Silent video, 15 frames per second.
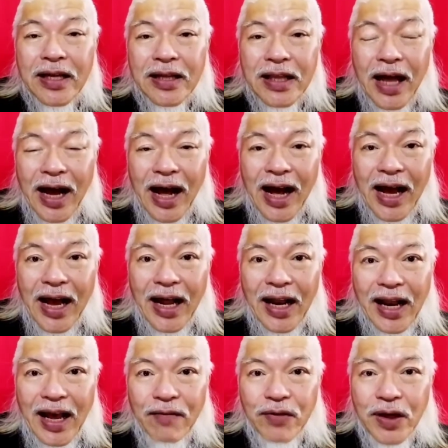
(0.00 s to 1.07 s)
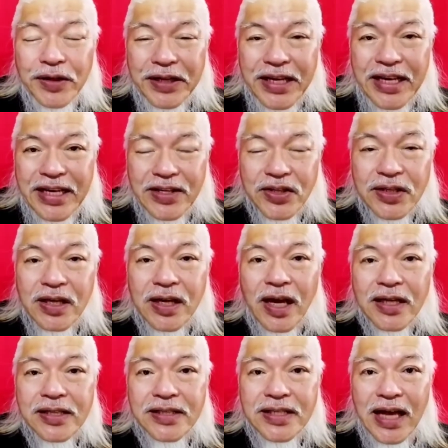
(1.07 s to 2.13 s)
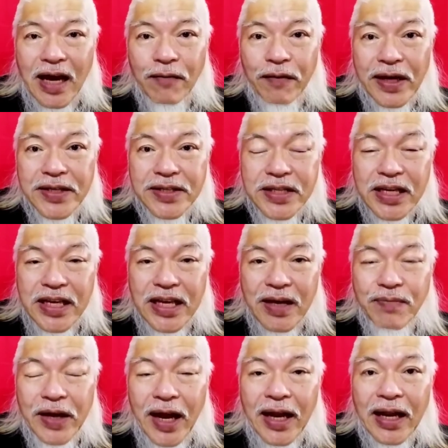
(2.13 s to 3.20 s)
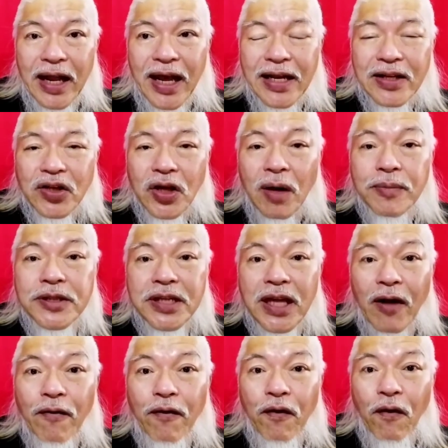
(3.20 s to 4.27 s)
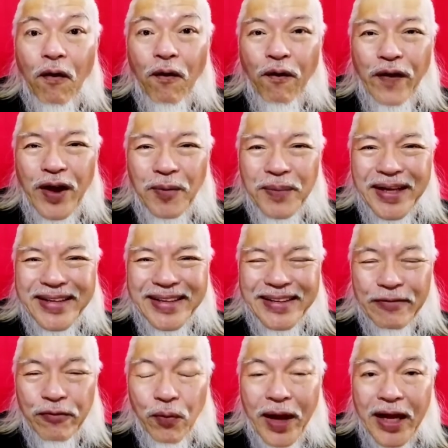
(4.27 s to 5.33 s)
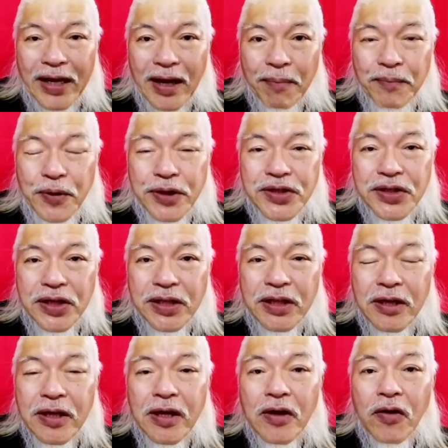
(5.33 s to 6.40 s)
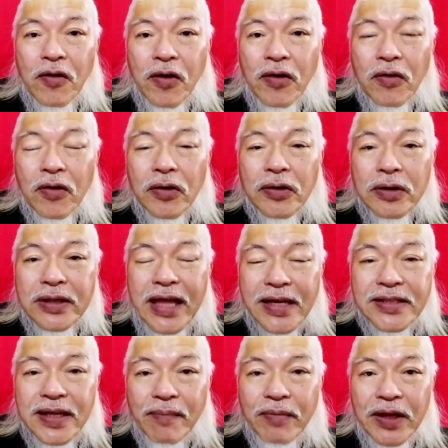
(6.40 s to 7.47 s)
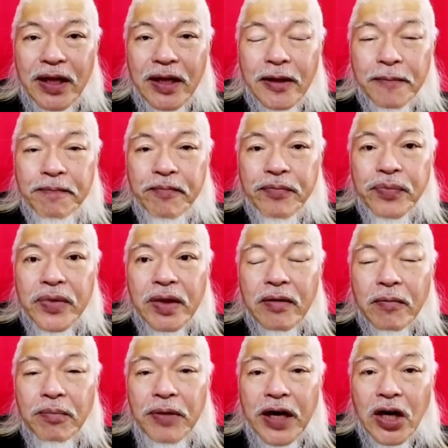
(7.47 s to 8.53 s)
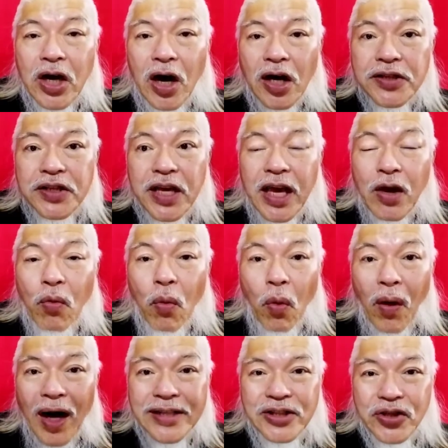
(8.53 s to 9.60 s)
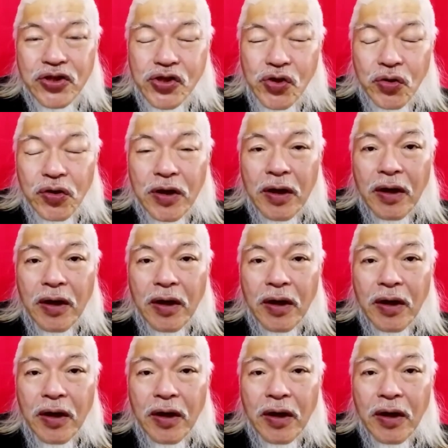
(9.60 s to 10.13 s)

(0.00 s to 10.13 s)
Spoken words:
The higher level needs self-esteem, and at the top, self-fulfillment. When a person does something because he wants to,